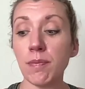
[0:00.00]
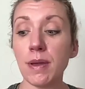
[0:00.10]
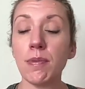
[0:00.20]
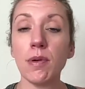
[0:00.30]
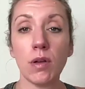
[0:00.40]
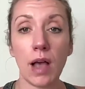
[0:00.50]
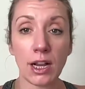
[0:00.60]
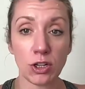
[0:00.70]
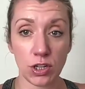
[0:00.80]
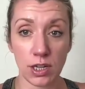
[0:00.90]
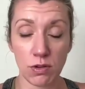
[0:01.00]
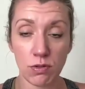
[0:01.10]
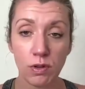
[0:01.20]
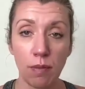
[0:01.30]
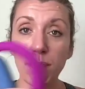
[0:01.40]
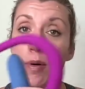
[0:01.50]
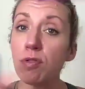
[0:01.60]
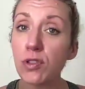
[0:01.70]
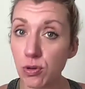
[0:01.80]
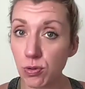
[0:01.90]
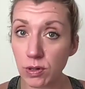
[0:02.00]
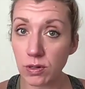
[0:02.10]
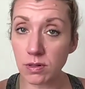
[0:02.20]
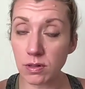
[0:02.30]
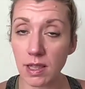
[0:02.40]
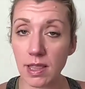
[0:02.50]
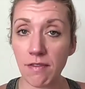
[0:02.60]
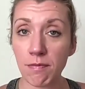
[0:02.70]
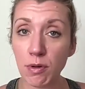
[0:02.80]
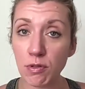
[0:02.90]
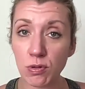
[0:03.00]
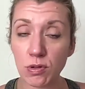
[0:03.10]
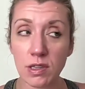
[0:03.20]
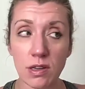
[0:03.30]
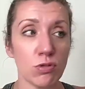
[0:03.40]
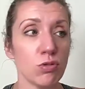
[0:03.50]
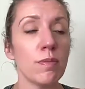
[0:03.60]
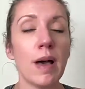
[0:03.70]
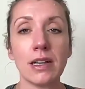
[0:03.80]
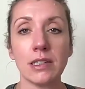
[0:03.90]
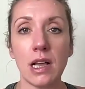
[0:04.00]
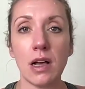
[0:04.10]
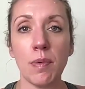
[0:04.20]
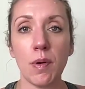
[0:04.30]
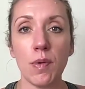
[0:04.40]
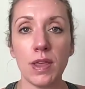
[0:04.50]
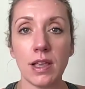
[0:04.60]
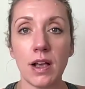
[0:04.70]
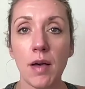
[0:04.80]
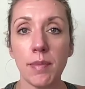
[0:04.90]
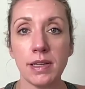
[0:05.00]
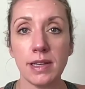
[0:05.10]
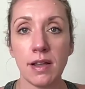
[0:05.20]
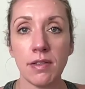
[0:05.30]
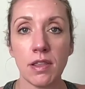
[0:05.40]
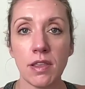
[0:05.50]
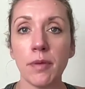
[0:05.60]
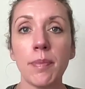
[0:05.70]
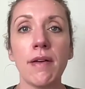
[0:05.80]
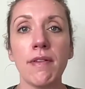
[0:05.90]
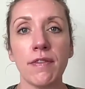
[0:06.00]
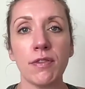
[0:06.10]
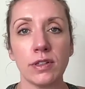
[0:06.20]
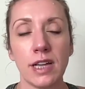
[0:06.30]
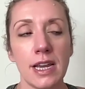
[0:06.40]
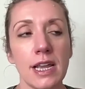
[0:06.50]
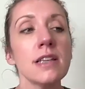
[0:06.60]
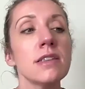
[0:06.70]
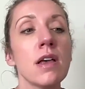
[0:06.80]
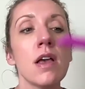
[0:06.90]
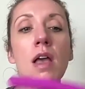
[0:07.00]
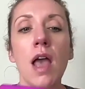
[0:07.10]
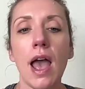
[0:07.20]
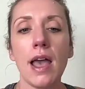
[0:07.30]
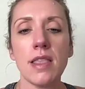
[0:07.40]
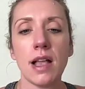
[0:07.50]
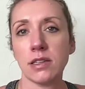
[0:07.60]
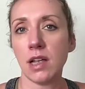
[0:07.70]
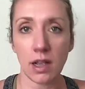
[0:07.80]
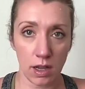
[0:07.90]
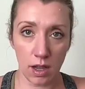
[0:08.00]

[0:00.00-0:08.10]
people actually use both tools, and they have both tools in their toolbox to help with calming down their pelvic floor tightness. And that's not